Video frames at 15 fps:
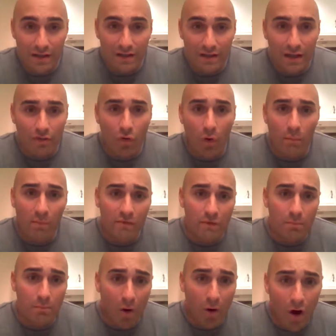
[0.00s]
They throw him a few
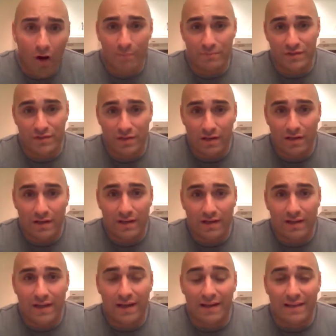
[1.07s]
bombs,
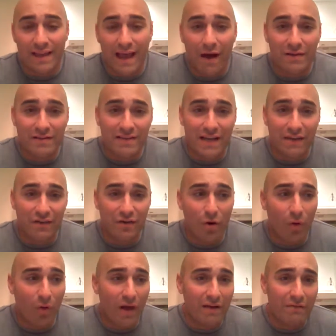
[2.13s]
get it down inside the
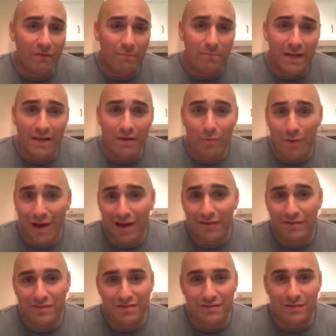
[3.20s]
goal line for Beanie
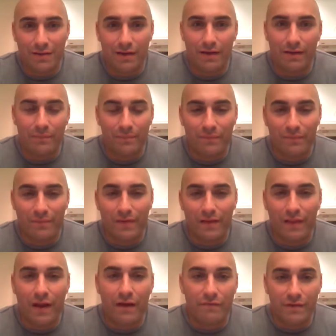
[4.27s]
Wells.
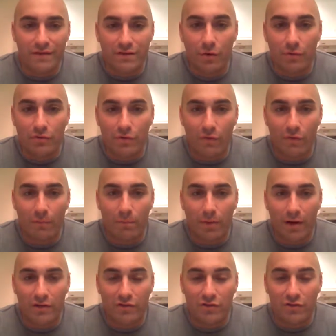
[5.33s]
Larry Fitz goes over
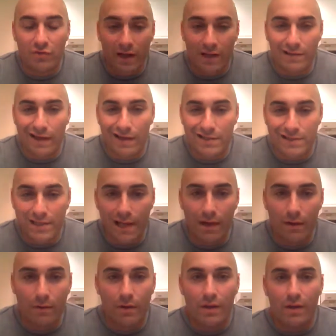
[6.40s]
$120,
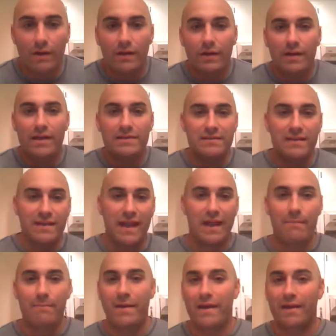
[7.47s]
touchdown. He's the
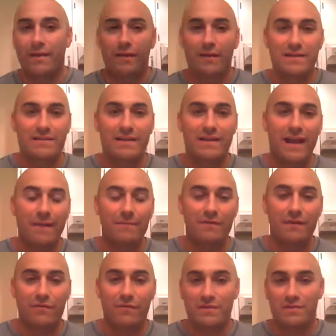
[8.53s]
game maker. He's the game
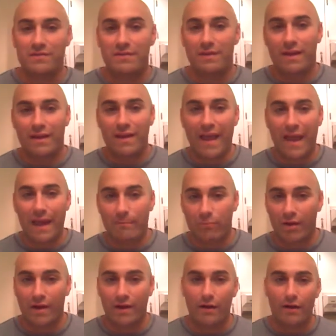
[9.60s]
difference. Game
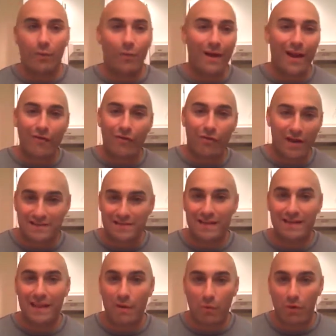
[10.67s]
breaker, whatever I said
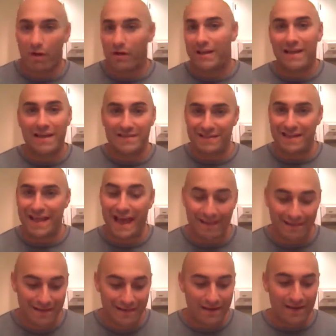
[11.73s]
they were, he's that.